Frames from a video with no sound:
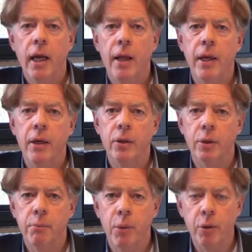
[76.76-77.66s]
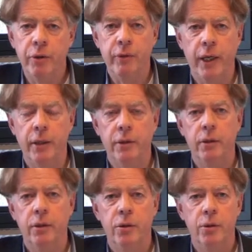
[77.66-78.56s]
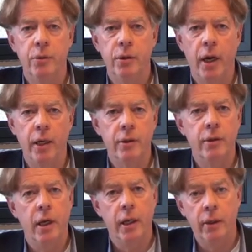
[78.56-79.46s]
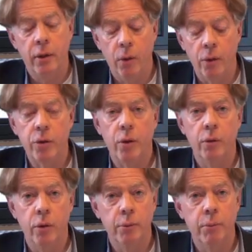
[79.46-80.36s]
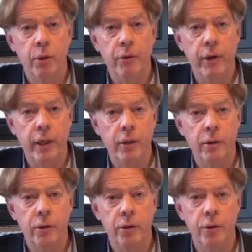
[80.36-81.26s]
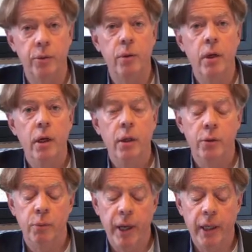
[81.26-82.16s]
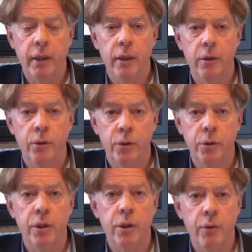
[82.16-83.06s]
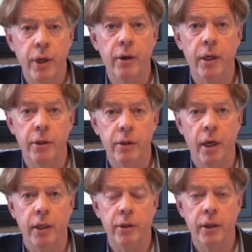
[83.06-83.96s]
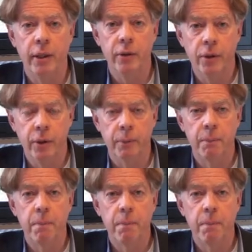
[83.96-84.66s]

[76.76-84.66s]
and they are not motivated to do science, and also not motivated to choose a career in science later on.